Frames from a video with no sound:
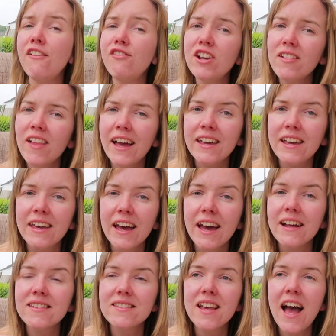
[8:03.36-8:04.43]
if you like
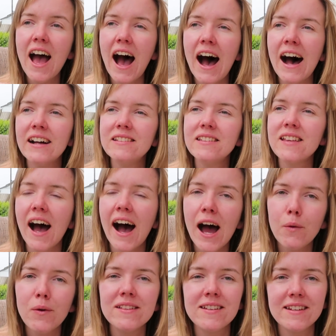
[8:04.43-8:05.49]
it and
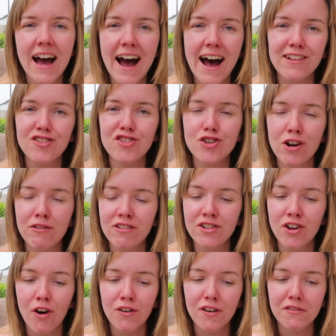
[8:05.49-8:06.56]
how it's enhanced your
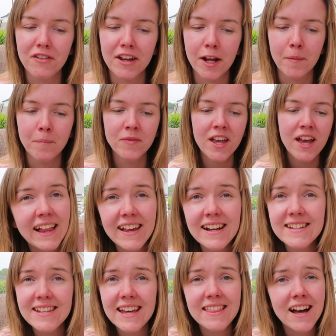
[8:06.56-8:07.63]
photography. I'd
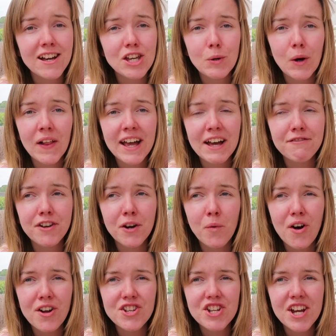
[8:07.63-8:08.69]
like to say thank you all again for
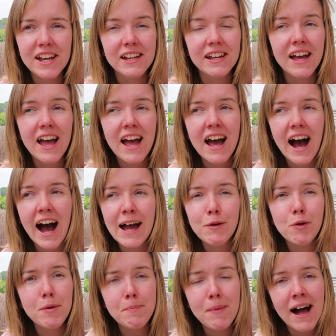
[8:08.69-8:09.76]
watching. I
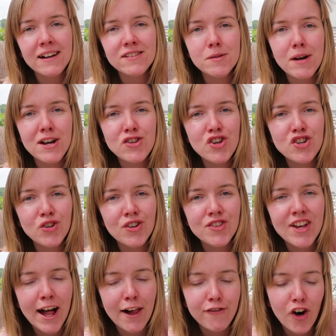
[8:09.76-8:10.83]
will be back to my usual
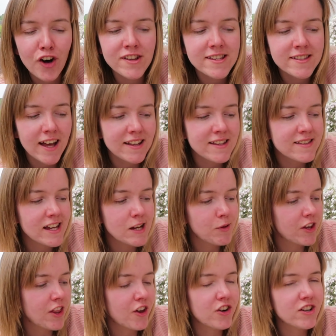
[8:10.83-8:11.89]
self on Sunday
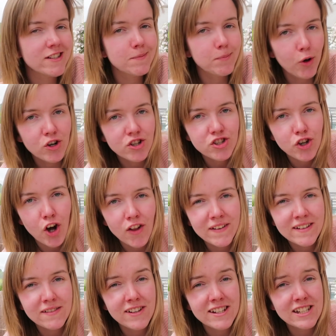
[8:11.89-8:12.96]
with another Explore
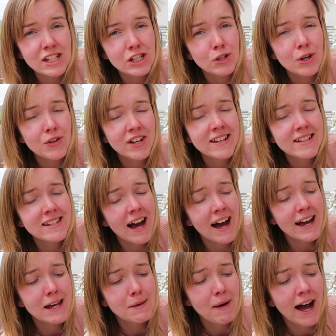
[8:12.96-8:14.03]
Scotland video. This
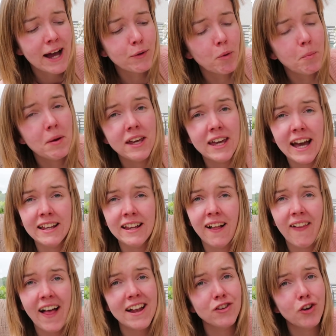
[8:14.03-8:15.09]
time I will be in
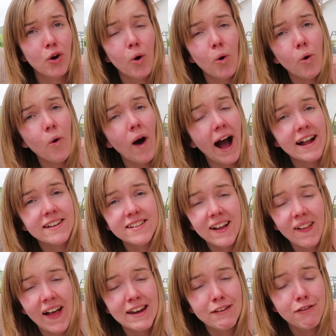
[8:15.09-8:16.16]
Glencoe and
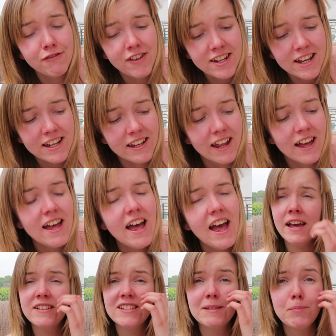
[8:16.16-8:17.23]
Glenfinnan
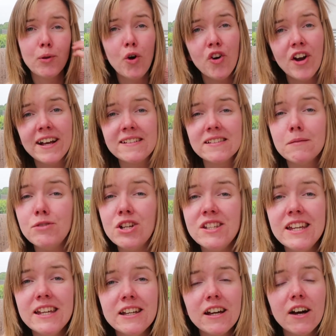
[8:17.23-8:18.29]
exploring some
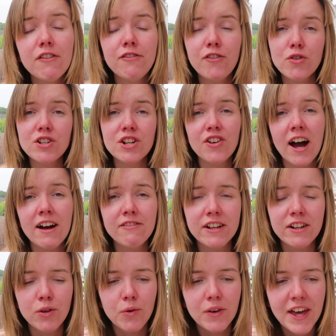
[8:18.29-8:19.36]
unique
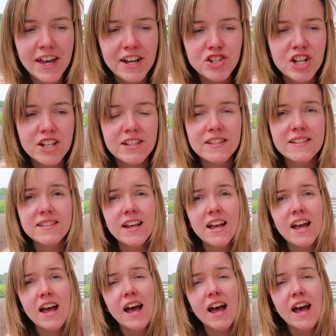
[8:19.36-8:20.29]
photographic locations.